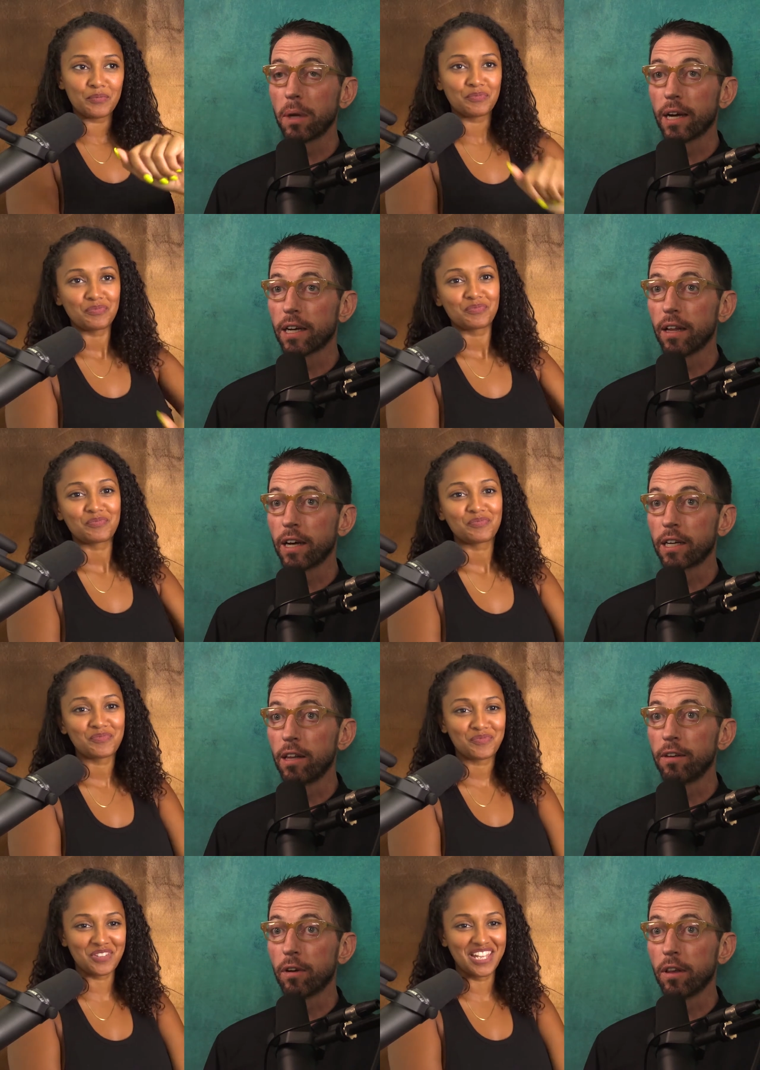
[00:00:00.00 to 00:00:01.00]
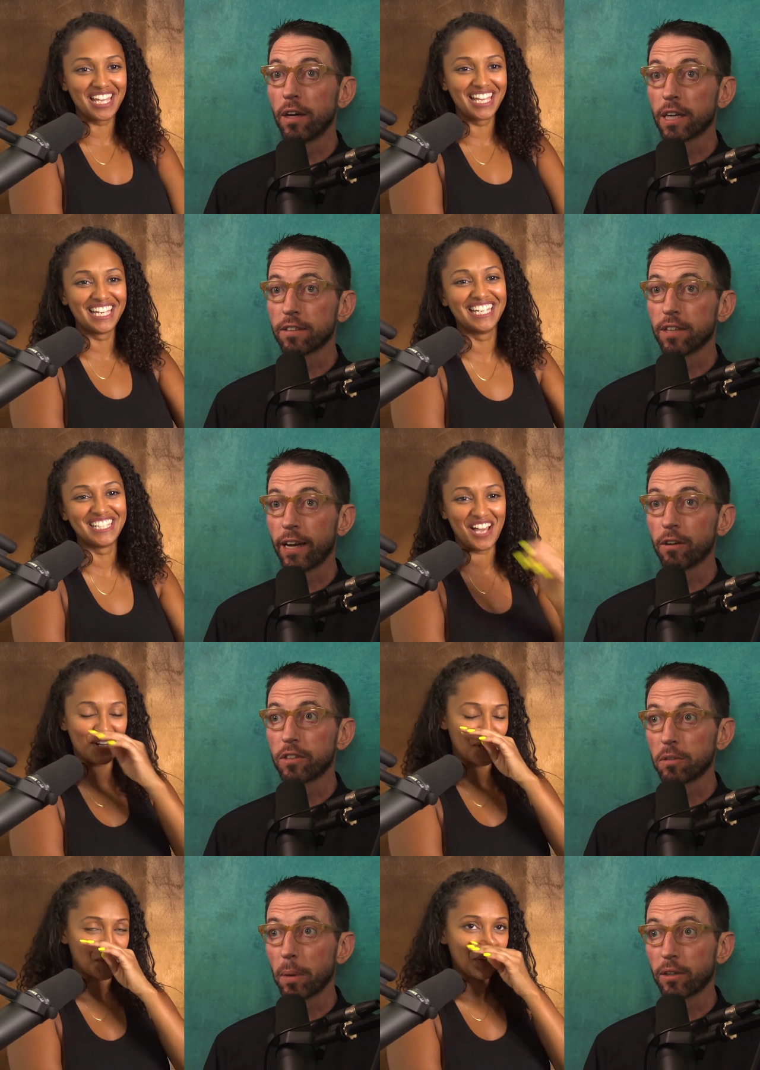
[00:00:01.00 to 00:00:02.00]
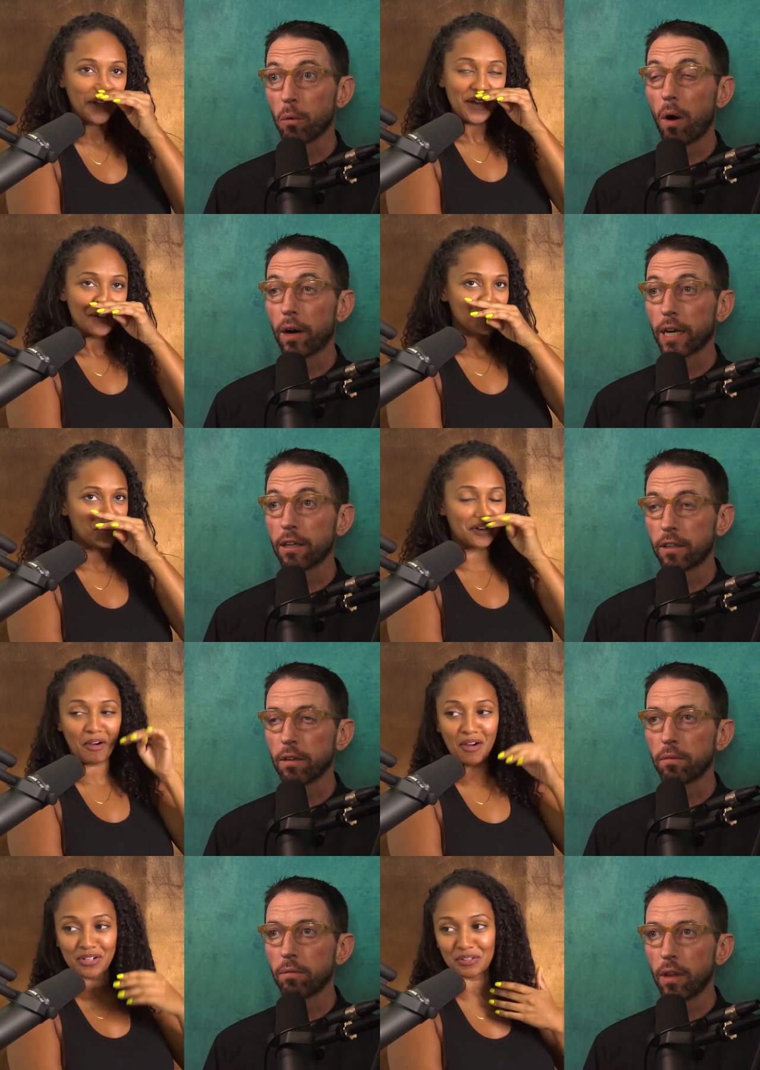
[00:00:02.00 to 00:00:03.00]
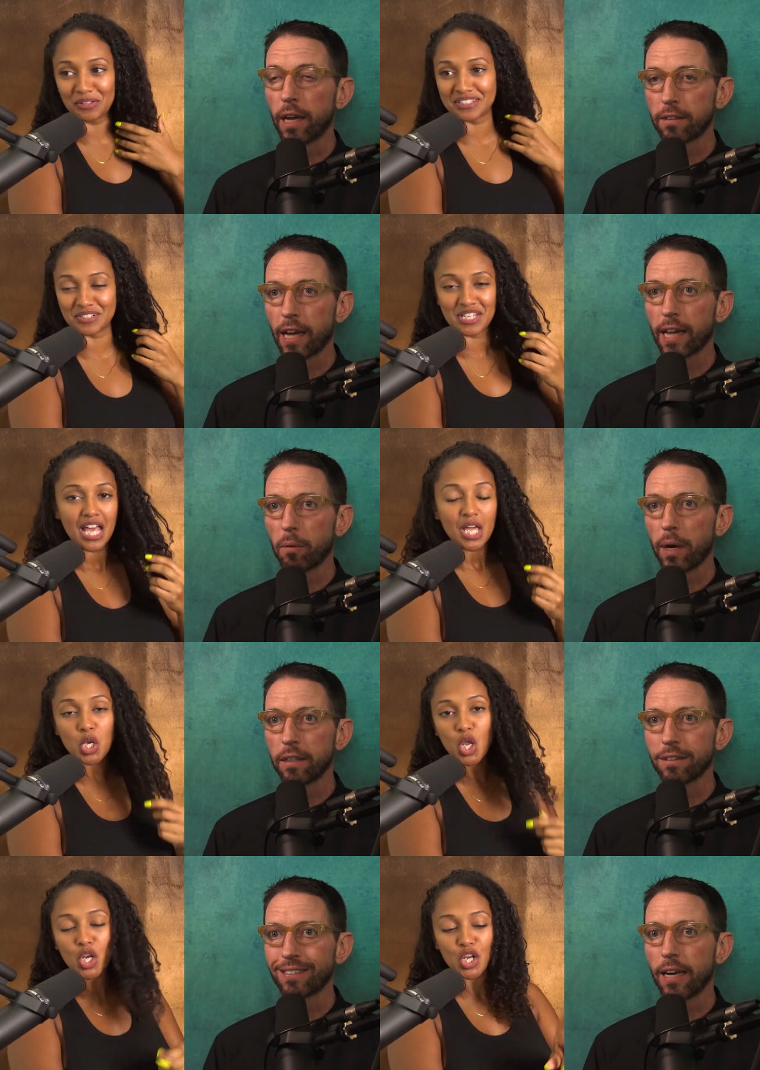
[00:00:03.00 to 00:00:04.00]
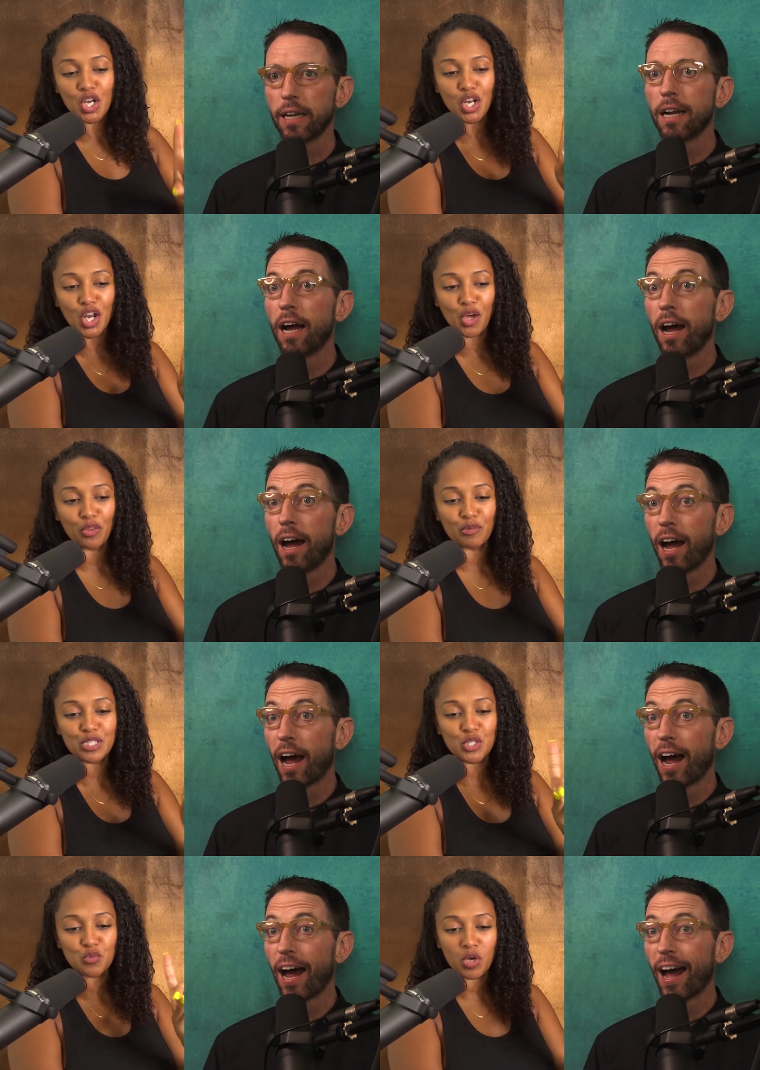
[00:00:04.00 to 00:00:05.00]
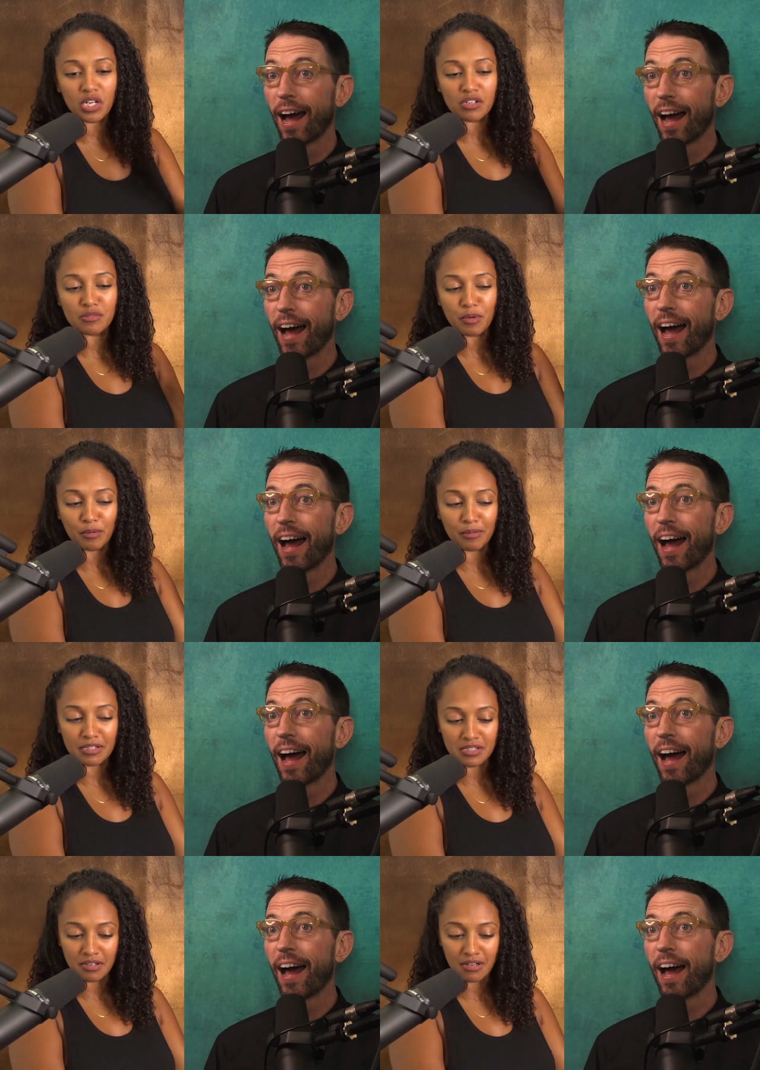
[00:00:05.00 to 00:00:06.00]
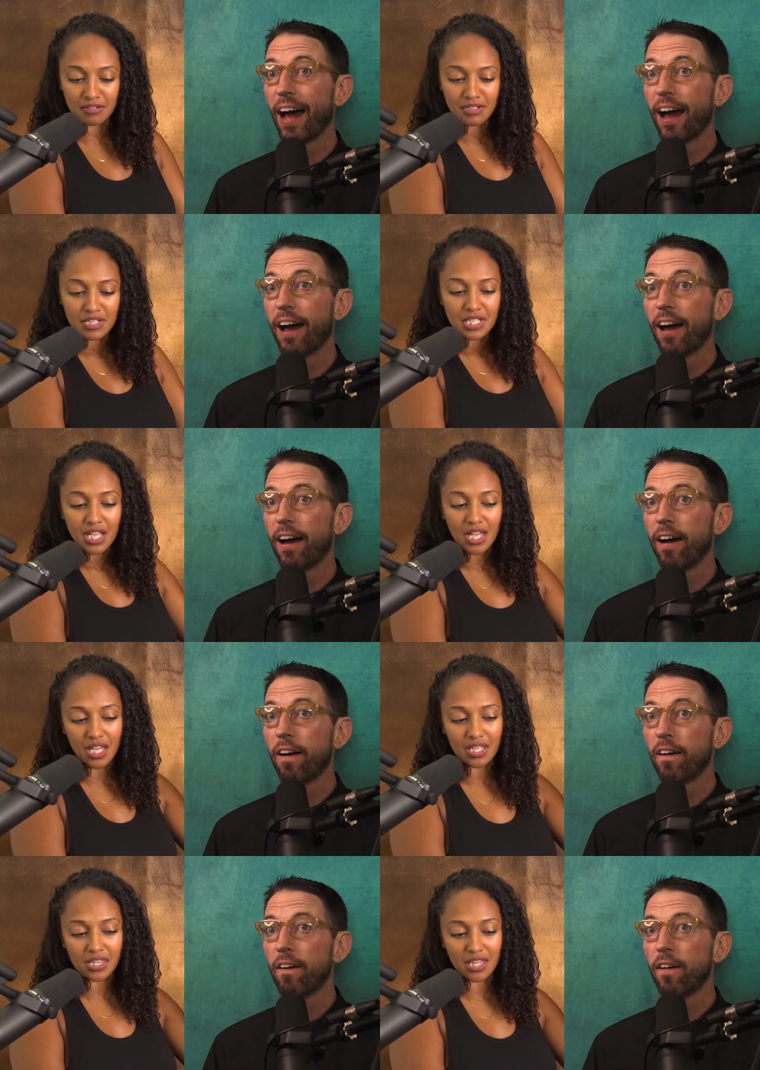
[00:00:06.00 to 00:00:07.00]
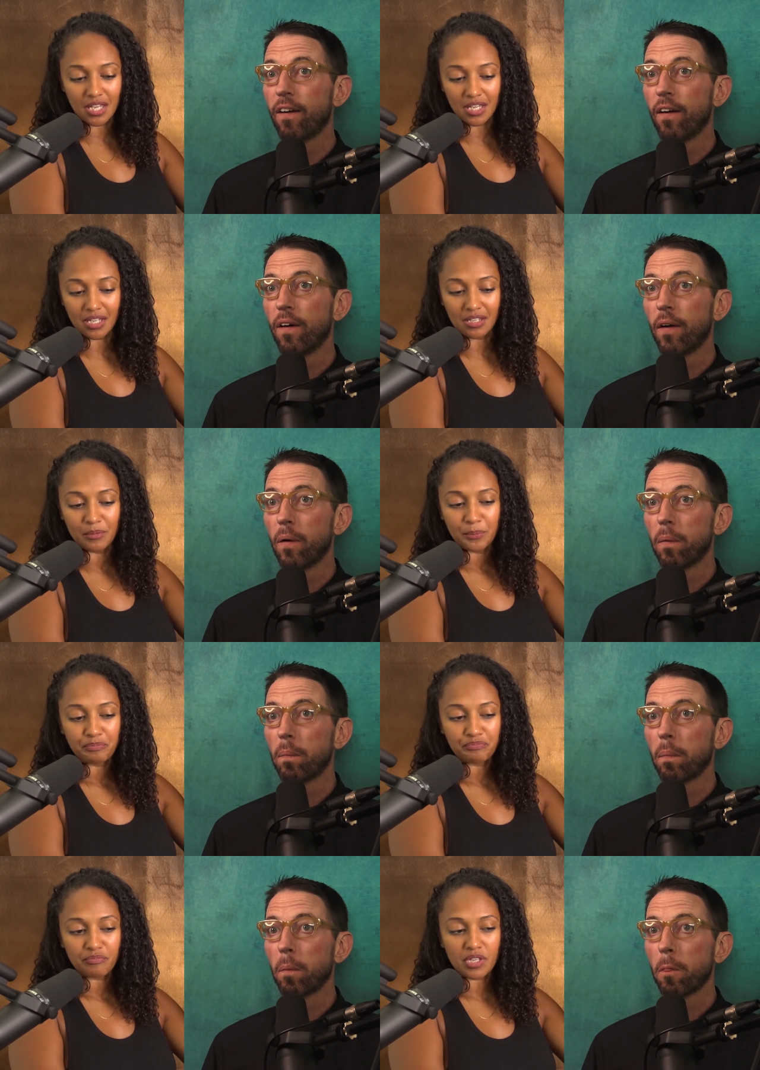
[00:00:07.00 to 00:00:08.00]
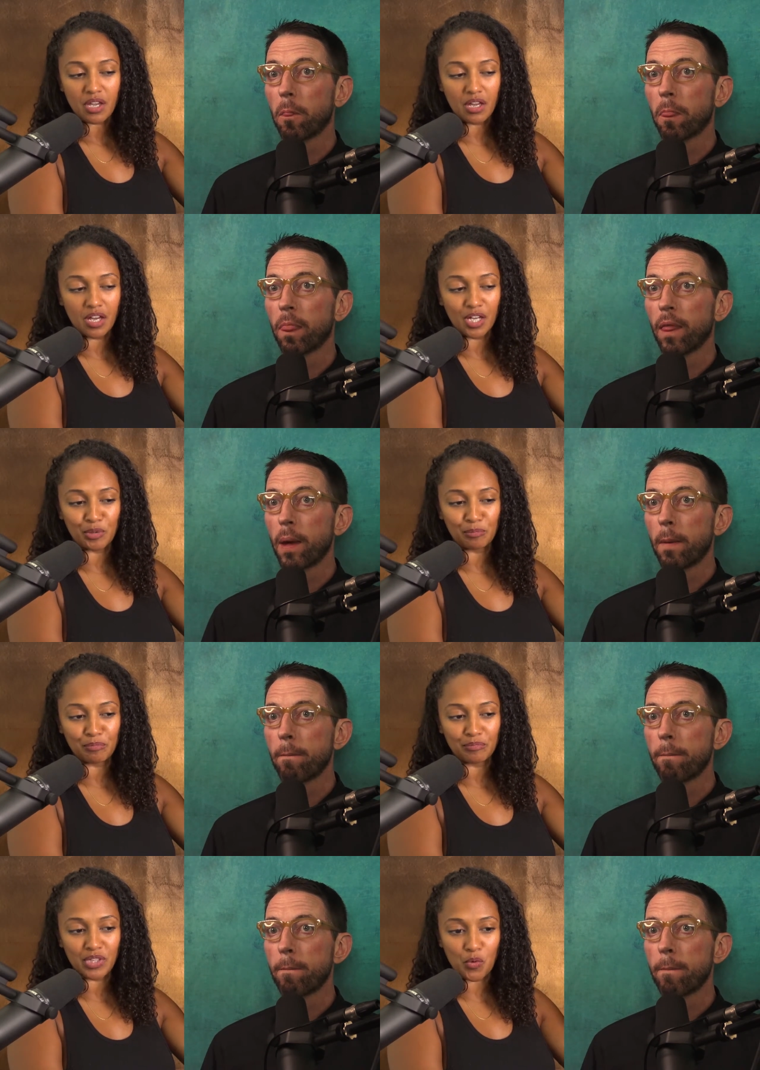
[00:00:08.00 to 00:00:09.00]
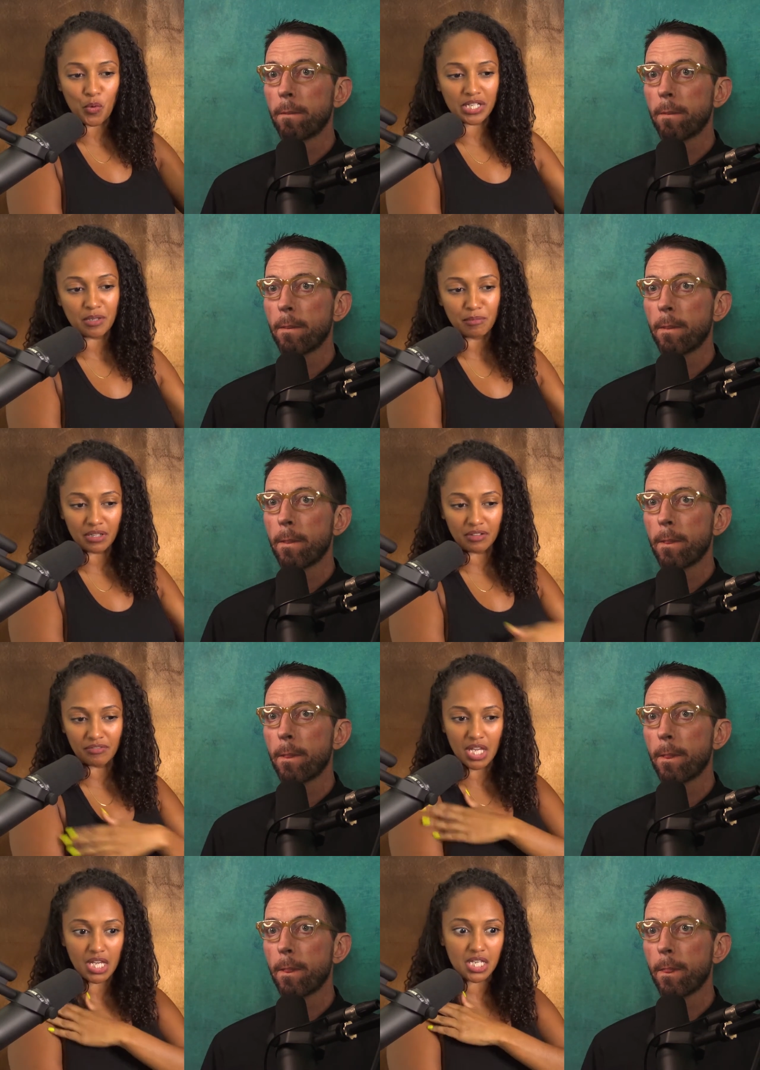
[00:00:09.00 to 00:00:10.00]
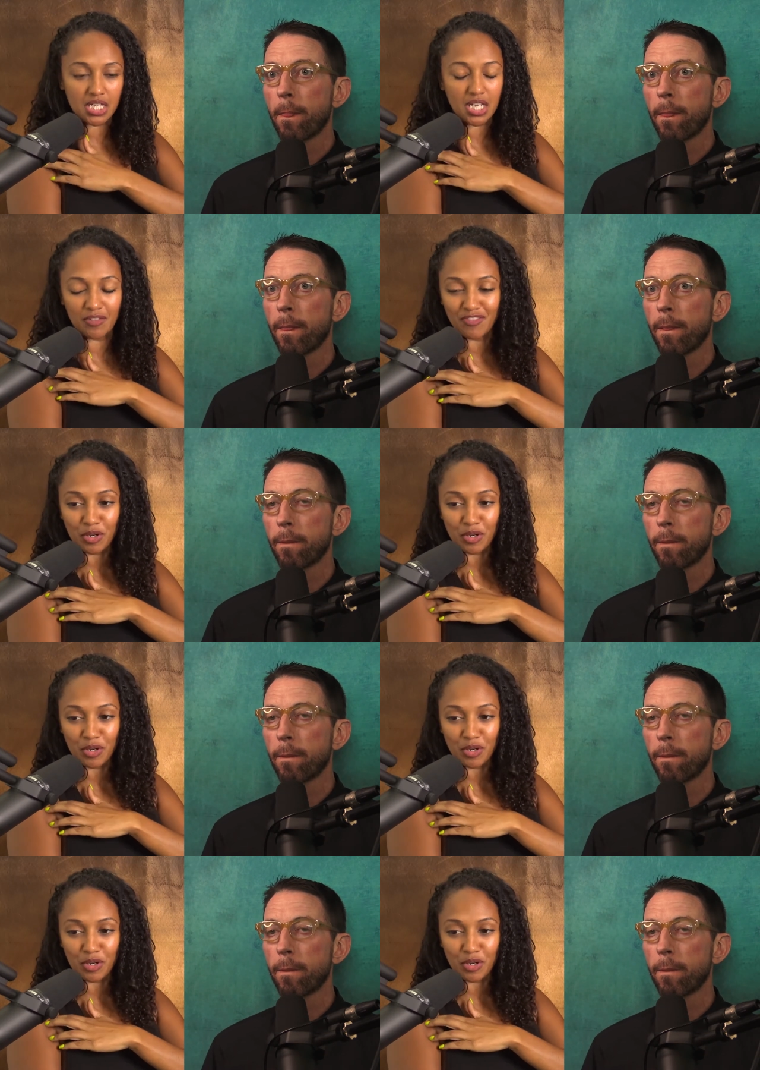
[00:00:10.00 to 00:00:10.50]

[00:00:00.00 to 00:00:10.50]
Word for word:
Speaker 1: Bianca a gleeful
Speaker 2: look because I know she's I know. about to walk For into our audio exactly listeners. what I just no, no, said. No, no, no, no. There was this one experiment I saw, and they um, they went in the middle of like a